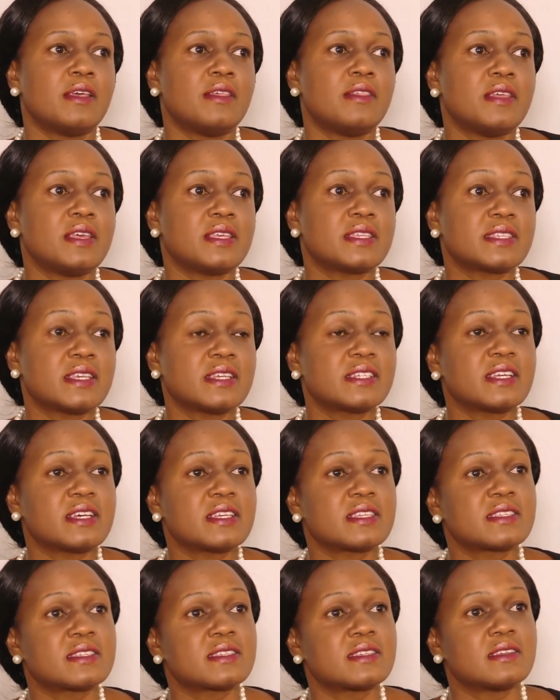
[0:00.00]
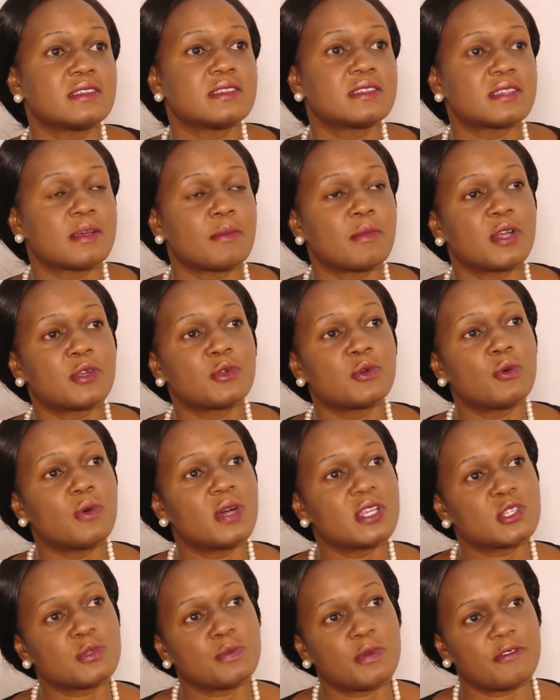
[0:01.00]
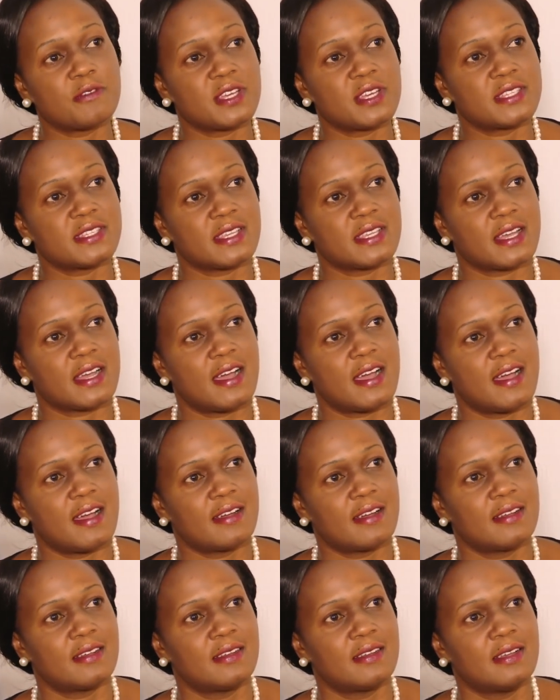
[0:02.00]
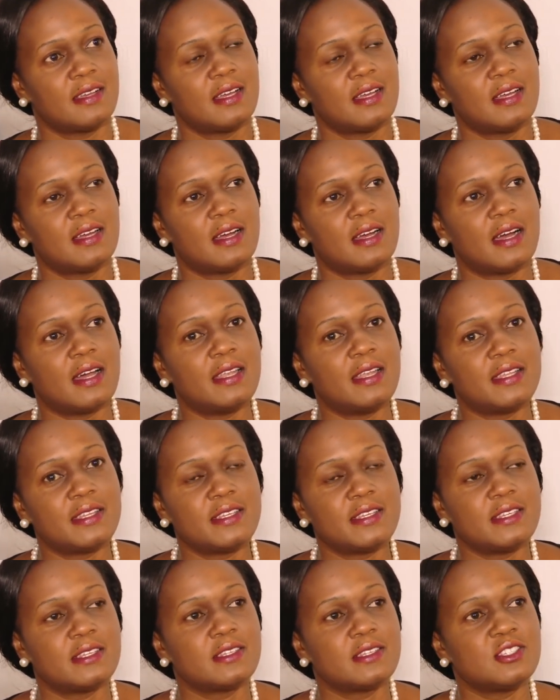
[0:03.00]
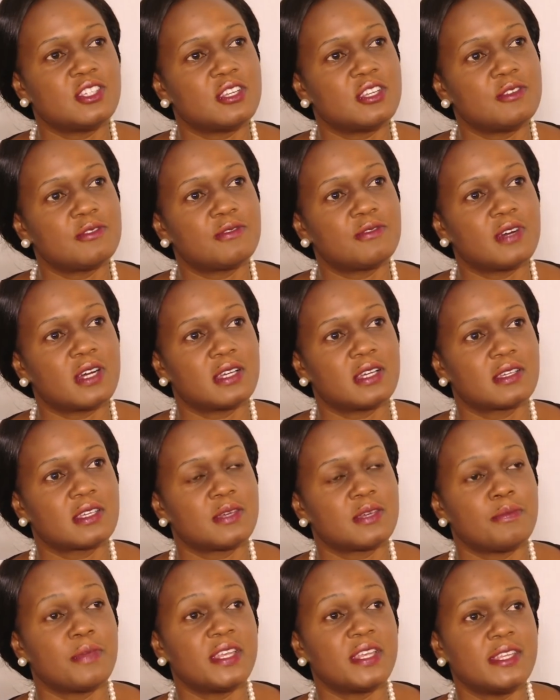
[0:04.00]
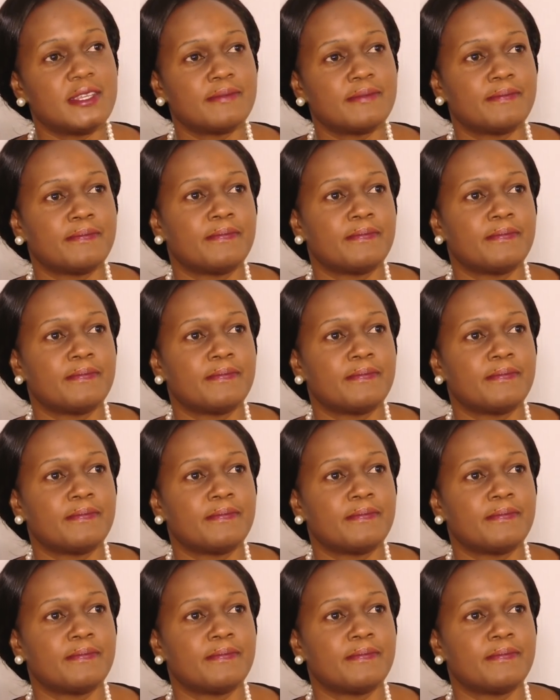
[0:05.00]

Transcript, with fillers: They sent us someone who was supervising her, a lady, Jennifer Kibedi.